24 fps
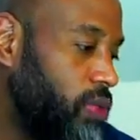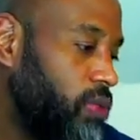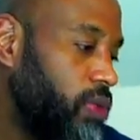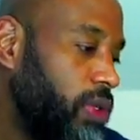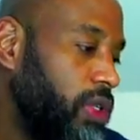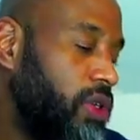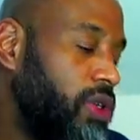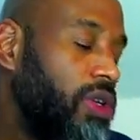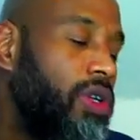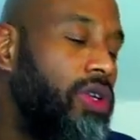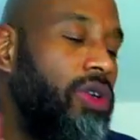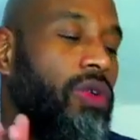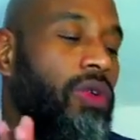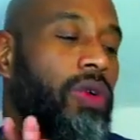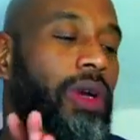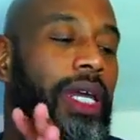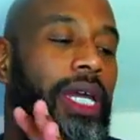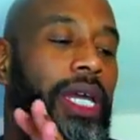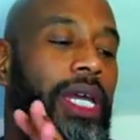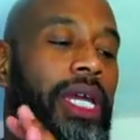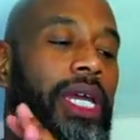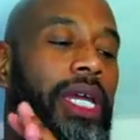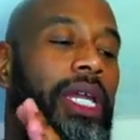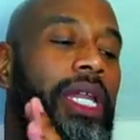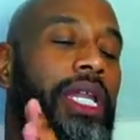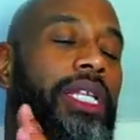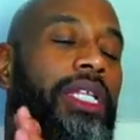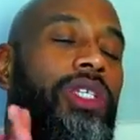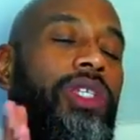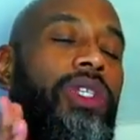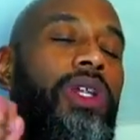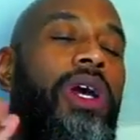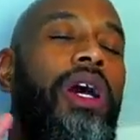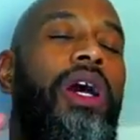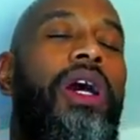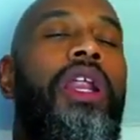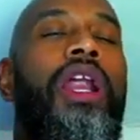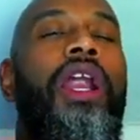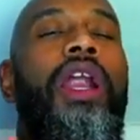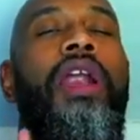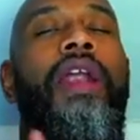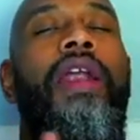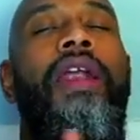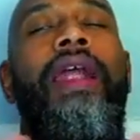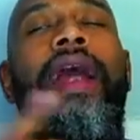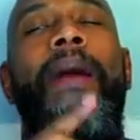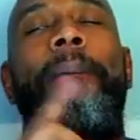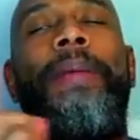We're going to go ahead and start
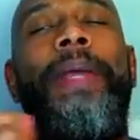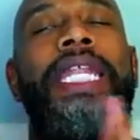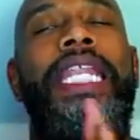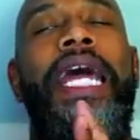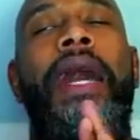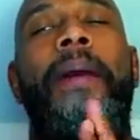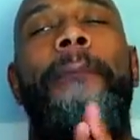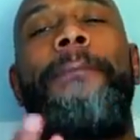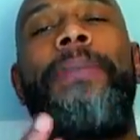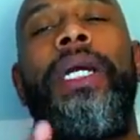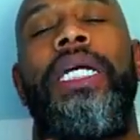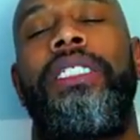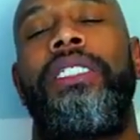wrapping up.